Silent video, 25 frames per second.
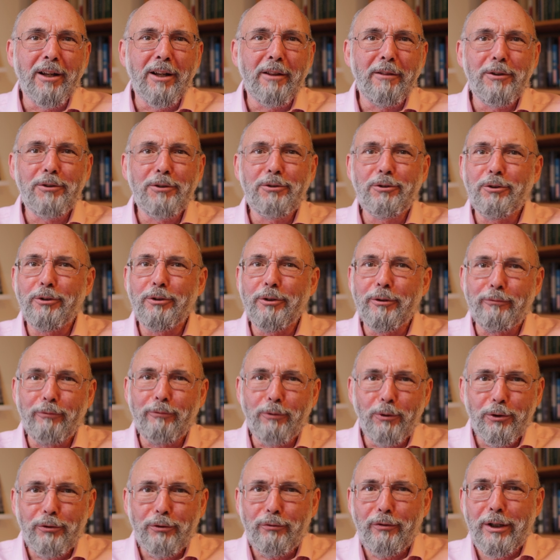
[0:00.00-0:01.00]
This is the
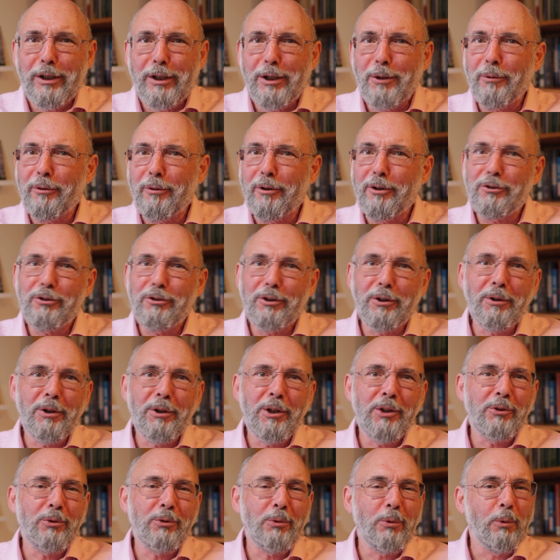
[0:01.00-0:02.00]
first video in this
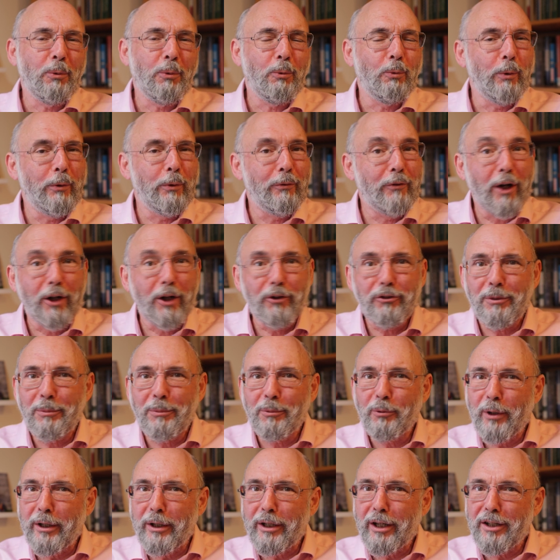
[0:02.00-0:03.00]
series. We've got some
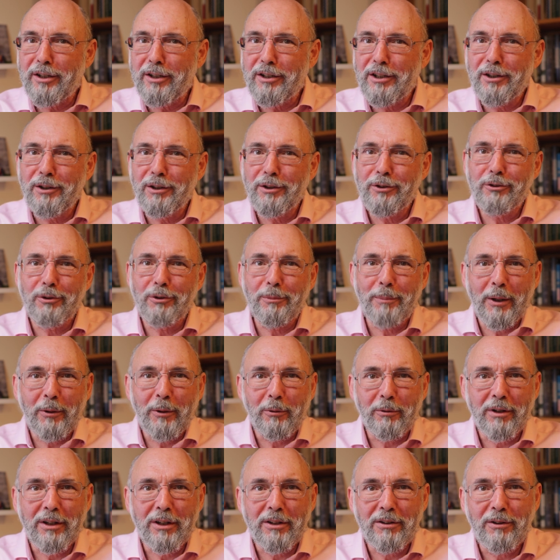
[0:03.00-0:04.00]
great ideas
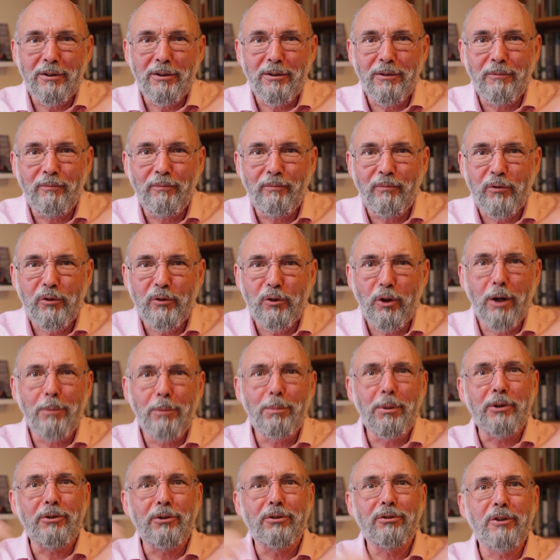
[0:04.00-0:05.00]
about
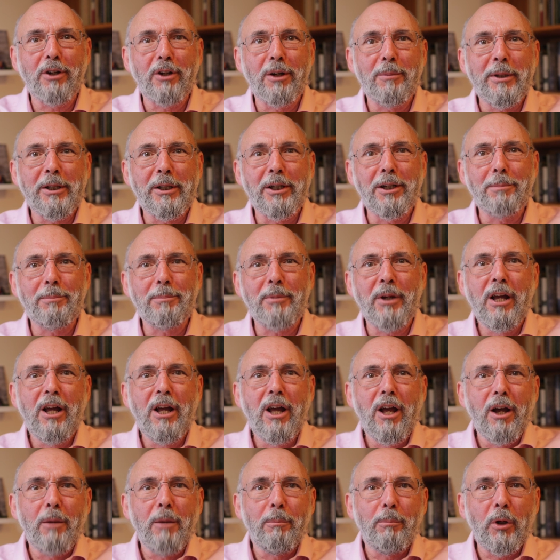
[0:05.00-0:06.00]
topics coming up,
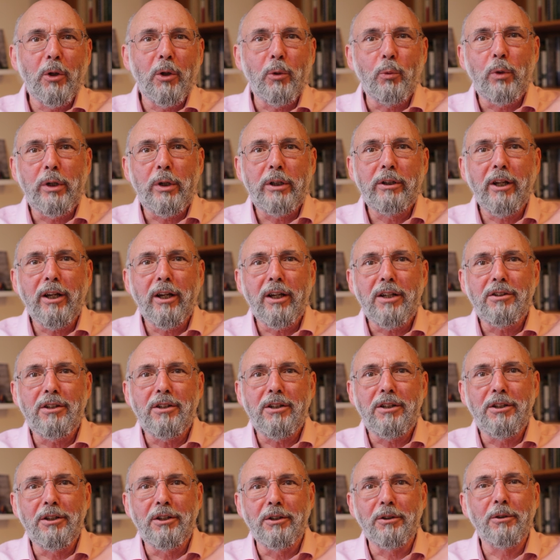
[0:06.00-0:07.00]
but we'd like
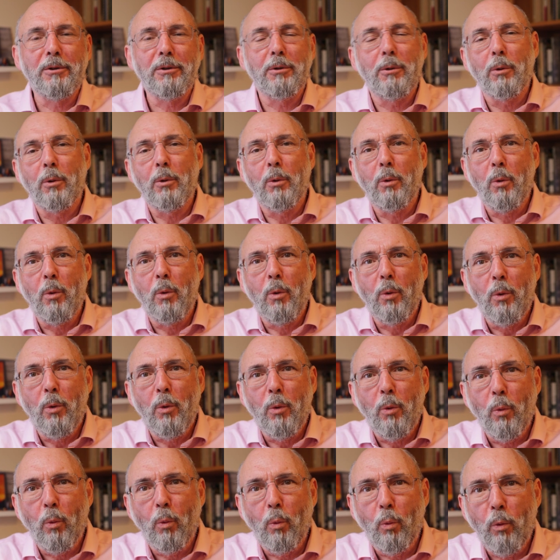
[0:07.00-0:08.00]
to hear
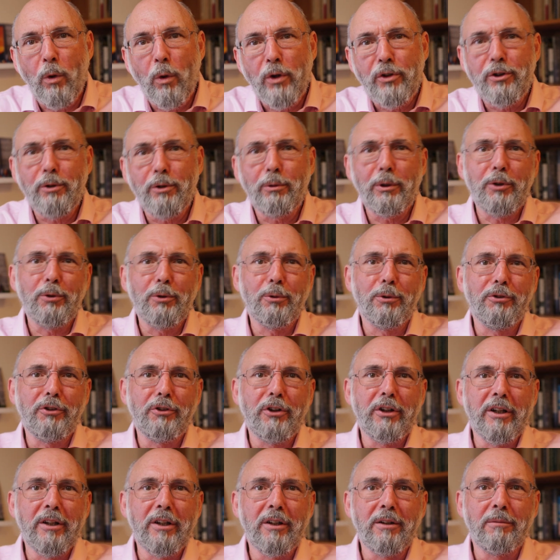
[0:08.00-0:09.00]
what you're
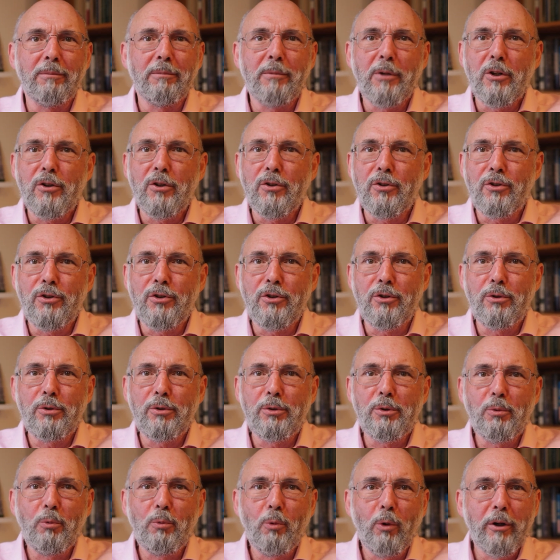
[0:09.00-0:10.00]
interested in. Do
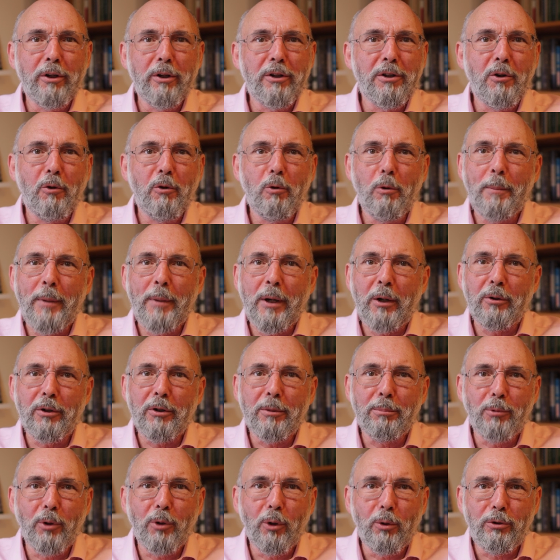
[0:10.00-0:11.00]
you want to know about
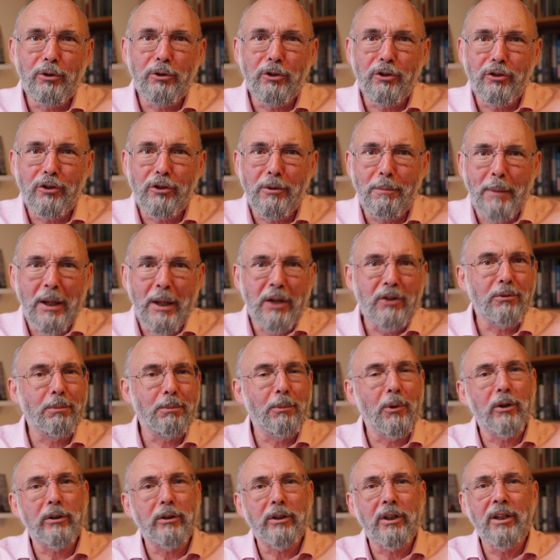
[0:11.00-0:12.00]
approaches to
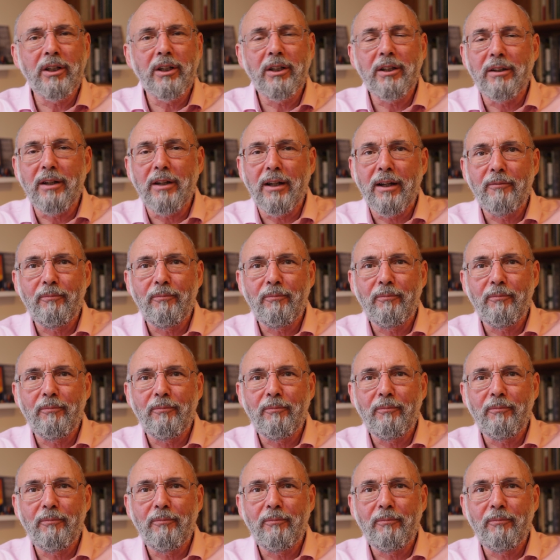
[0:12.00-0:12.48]
benchmarking,